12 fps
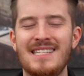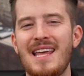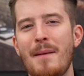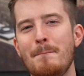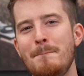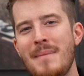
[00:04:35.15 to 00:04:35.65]

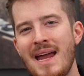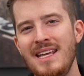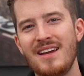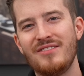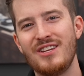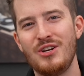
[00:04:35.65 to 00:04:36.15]
that
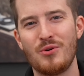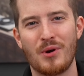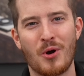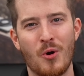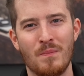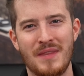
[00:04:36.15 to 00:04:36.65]
many of the newer
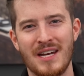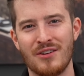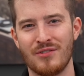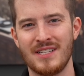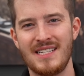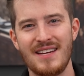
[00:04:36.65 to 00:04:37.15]
home theater
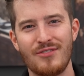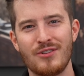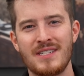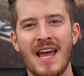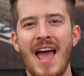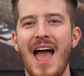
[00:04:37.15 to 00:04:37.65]

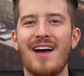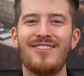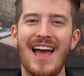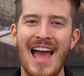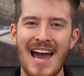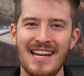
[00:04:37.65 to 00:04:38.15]
receivers
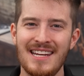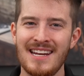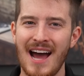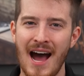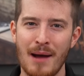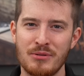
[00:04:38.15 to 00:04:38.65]
have added an
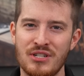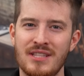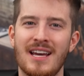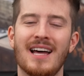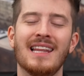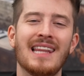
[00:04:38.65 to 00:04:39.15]
option
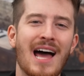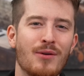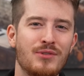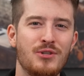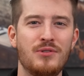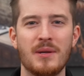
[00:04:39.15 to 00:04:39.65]
that
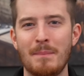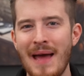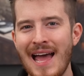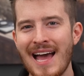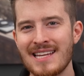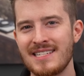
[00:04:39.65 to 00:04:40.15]
allows you to
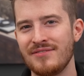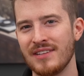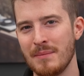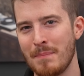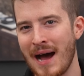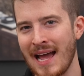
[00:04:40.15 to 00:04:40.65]

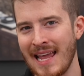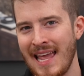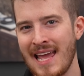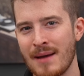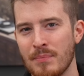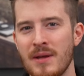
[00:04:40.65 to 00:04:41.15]
passively
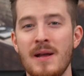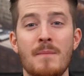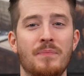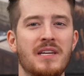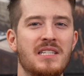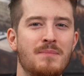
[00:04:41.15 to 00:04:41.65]
bi-amp.
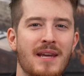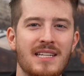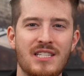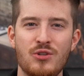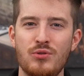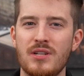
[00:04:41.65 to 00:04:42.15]
This
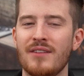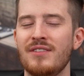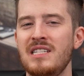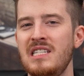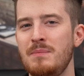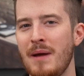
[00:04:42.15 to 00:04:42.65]
makes use of a
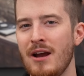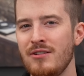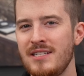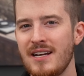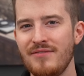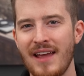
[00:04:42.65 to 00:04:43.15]
spare
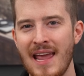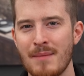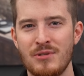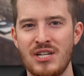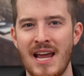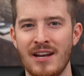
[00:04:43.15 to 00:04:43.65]
set of
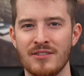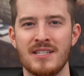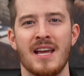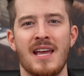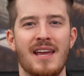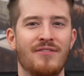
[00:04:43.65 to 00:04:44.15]
amp channels
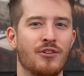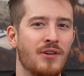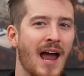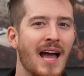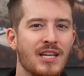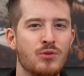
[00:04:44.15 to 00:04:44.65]
if you're
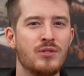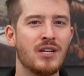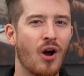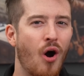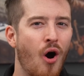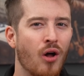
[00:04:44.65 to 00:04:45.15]
not
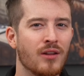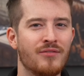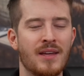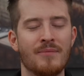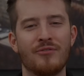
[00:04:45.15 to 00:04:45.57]
using all of them